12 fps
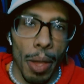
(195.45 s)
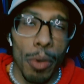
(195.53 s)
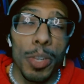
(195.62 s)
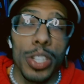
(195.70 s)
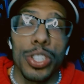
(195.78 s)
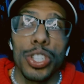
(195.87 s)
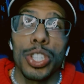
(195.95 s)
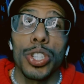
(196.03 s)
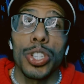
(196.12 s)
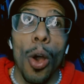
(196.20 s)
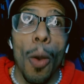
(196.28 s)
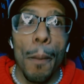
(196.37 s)
It would be
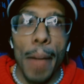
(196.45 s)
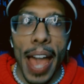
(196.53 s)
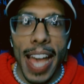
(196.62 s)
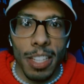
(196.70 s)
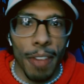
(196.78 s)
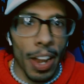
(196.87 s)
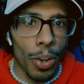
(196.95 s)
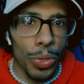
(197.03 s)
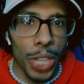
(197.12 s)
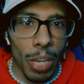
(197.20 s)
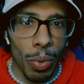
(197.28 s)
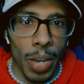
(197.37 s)
so massive. I don't
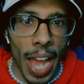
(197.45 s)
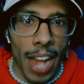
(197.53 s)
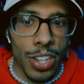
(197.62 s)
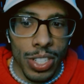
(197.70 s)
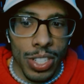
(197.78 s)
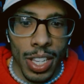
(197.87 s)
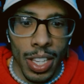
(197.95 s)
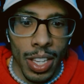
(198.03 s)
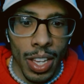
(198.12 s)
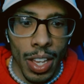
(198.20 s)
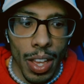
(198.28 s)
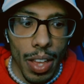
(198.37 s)
think it would actually,
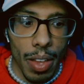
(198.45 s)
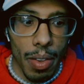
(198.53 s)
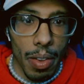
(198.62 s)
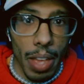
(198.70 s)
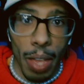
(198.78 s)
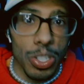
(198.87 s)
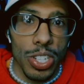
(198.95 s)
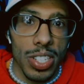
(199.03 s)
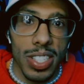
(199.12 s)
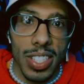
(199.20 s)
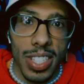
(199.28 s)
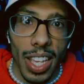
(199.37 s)
it would
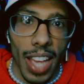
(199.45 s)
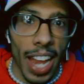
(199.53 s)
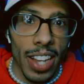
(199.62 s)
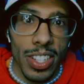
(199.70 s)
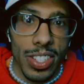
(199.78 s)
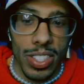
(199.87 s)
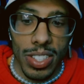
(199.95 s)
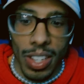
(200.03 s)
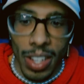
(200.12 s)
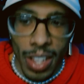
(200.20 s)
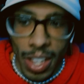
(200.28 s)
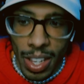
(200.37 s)
just sink. I just,
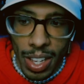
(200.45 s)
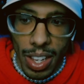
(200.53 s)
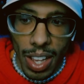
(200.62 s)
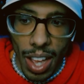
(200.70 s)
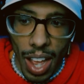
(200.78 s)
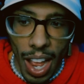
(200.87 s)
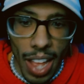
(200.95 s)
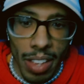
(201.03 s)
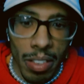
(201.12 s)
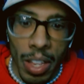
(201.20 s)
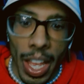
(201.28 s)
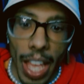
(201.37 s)

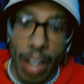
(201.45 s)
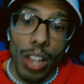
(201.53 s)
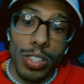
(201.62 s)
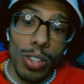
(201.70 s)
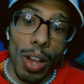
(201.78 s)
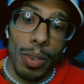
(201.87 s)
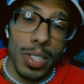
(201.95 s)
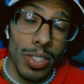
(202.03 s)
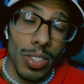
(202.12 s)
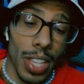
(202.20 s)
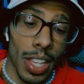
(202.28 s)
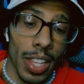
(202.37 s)
and also I was
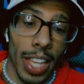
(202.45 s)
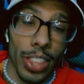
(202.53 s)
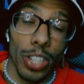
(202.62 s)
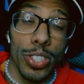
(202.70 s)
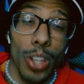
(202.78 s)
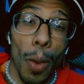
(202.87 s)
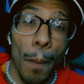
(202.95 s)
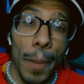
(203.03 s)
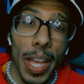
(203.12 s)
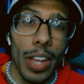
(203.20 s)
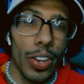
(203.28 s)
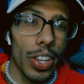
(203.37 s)
also thinking like they're so
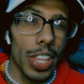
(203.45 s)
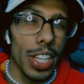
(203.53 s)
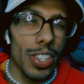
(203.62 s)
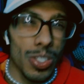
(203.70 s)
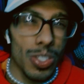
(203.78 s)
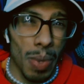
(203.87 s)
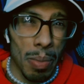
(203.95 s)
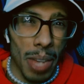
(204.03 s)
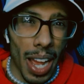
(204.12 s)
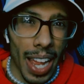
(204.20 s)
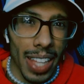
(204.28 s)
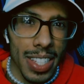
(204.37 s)
big. Couldn't they just swim
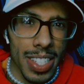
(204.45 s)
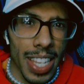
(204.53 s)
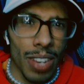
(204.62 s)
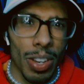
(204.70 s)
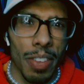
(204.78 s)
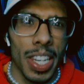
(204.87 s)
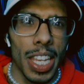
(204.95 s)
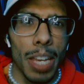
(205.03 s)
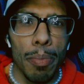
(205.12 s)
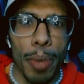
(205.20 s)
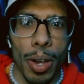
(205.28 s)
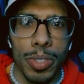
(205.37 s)
to islands? They don't even
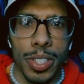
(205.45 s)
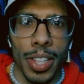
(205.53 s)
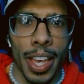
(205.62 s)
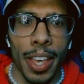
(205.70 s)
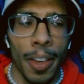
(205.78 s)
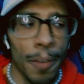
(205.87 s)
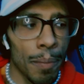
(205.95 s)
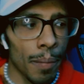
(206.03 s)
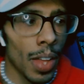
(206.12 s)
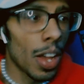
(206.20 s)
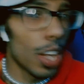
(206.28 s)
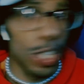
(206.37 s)
need boats. Like
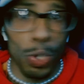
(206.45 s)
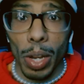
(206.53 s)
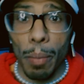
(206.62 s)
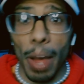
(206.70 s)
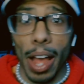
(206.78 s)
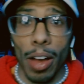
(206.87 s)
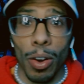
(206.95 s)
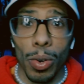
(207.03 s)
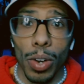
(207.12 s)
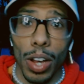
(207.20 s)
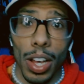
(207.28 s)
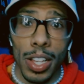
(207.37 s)
a 20
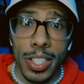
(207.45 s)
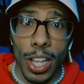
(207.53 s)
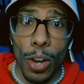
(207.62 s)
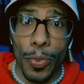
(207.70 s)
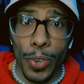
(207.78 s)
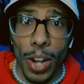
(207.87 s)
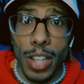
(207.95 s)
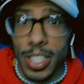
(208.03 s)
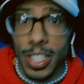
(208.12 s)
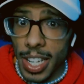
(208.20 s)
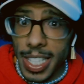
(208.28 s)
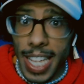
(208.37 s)
mile a sail for us
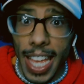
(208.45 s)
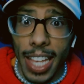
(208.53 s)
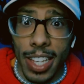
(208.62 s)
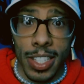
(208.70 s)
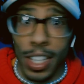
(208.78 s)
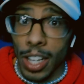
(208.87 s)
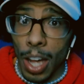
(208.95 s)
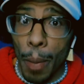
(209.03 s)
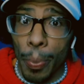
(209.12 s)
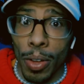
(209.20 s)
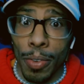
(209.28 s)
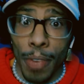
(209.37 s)
is going to take us a
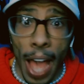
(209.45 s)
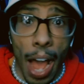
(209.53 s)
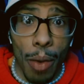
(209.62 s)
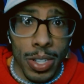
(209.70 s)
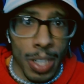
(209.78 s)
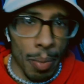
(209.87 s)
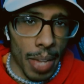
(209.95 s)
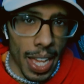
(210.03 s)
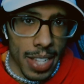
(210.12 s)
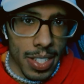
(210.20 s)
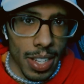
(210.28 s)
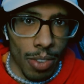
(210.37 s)
couple of hours, I'm
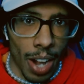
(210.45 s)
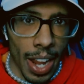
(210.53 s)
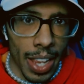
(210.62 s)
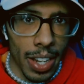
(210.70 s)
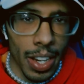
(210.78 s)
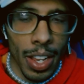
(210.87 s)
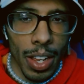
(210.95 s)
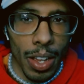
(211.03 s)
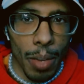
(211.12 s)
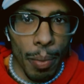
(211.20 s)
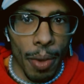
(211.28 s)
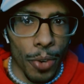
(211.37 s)
guessing, right?
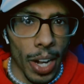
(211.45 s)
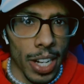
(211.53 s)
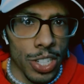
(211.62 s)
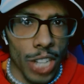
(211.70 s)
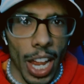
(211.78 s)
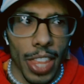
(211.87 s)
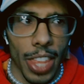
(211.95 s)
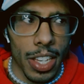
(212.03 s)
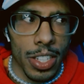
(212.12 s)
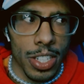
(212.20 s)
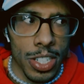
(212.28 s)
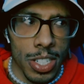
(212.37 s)
But for like a giant, they
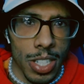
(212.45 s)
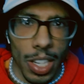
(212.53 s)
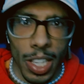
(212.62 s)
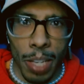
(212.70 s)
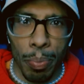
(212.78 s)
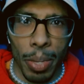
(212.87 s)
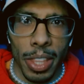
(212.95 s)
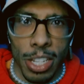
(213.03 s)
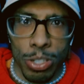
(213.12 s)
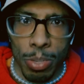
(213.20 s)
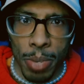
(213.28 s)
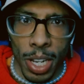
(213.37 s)
could just complete
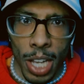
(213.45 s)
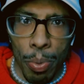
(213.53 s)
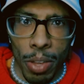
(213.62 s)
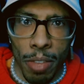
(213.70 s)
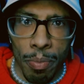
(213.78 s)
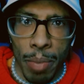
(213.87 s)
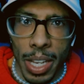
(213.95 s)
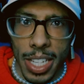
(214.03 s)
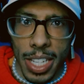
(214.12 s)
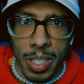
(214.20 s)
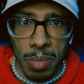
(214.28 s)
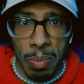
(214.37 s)
that swim in a couple of
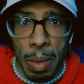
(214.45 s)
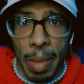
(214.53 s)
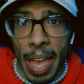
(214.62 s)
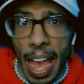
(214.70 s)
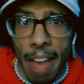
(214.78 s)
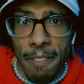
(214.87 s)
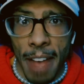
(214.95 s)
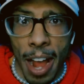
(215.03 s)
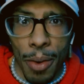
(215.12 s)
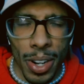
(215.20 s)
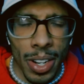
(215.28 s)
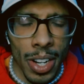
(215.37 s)
minutes, maybe a half
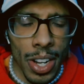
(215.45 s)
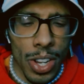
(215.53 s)
hour.